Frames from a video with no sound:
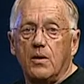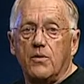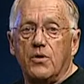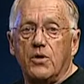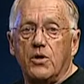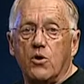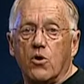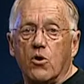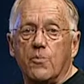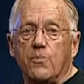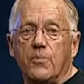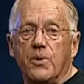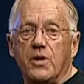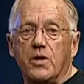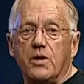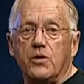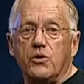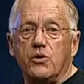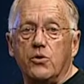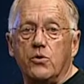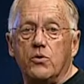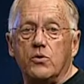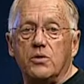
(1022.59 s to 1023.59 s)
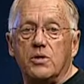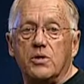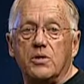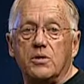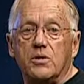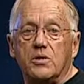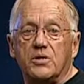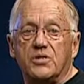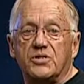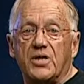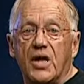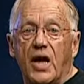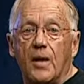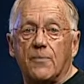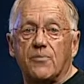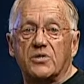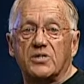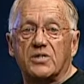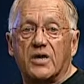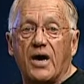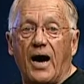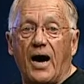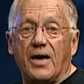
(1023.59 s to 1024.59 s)
The European Union
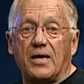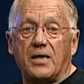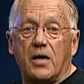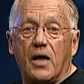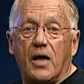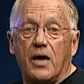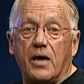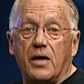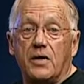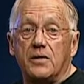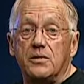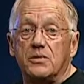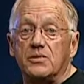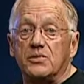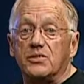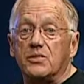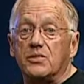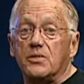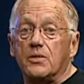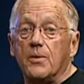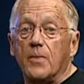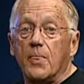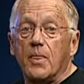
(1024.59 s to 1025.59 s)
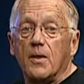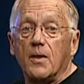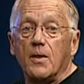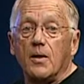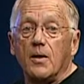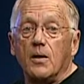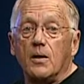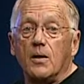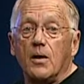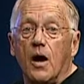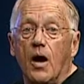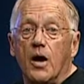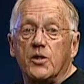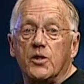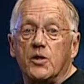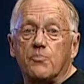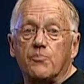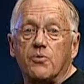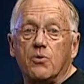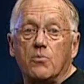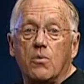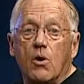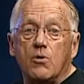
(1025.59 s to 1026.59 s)
established guidelines on
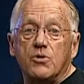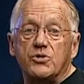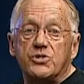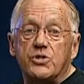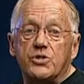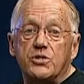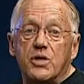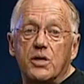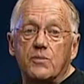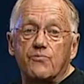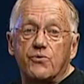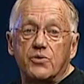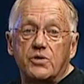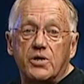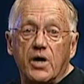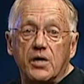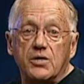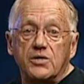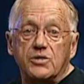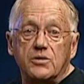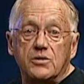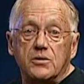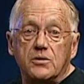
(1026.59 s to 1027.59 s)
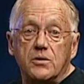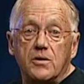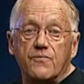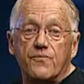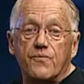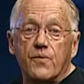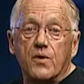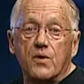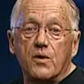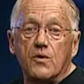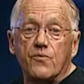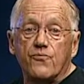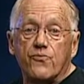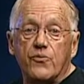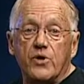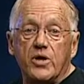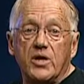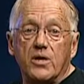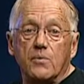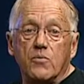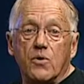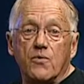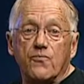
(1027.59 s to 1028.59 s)
the promotion and protection of
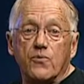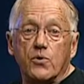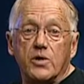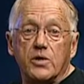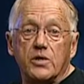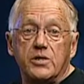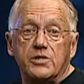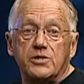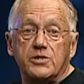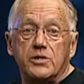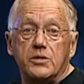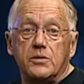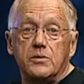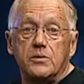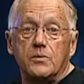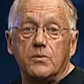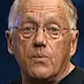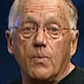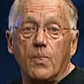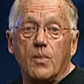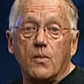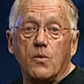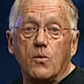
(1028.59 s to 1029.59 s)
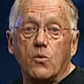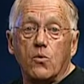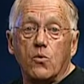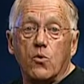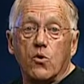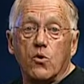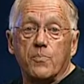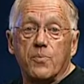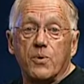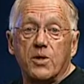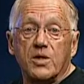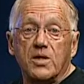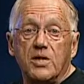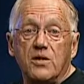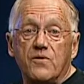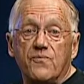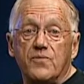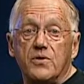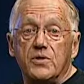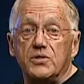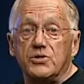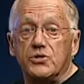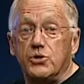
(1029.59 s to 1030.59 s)
freedom of religion, or
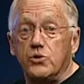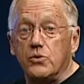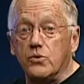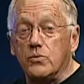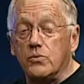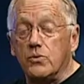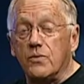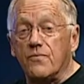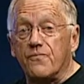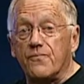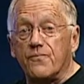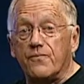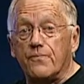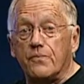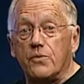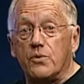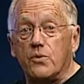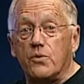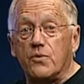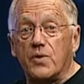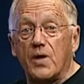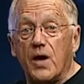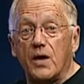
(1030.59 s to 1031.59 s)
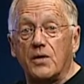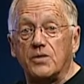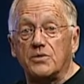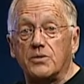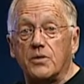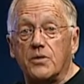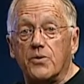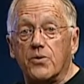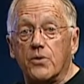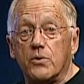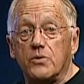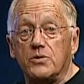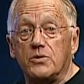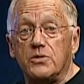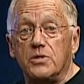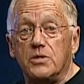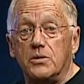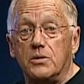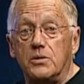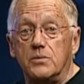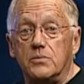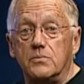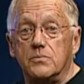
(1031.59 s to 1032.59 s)
belief in June of
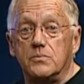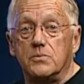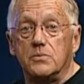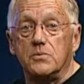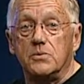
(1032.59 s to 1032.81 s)
2013.